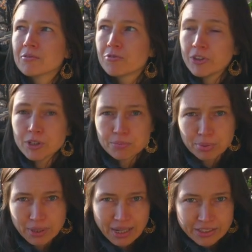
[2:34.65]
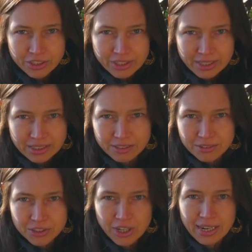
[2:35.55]
feel pleasure in the
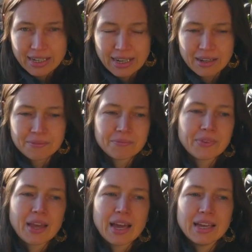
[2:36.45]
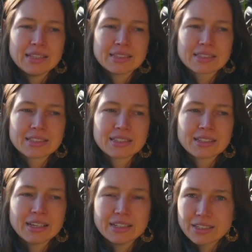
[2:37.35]
vagina. And
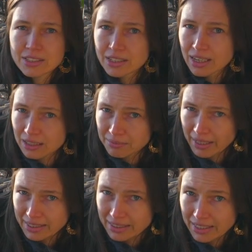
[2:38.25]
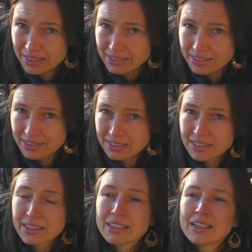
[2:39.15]
it doesn't come like this.
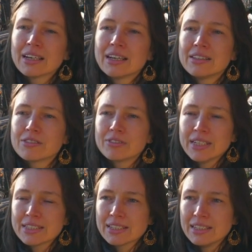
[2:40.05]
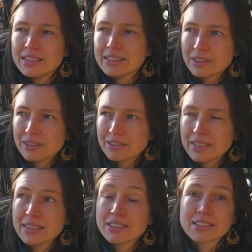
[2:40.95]
The reason
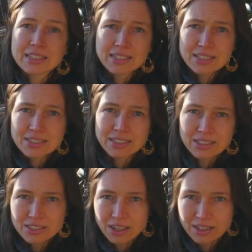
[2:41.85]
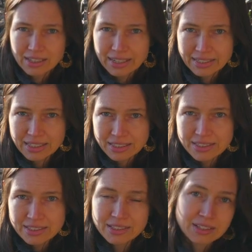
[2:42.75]
that the statistics are like
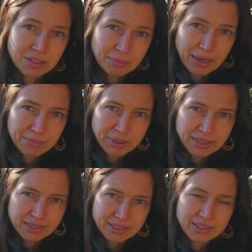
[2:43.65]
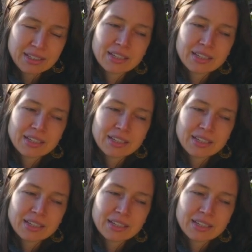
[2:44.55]
this, in my opinion,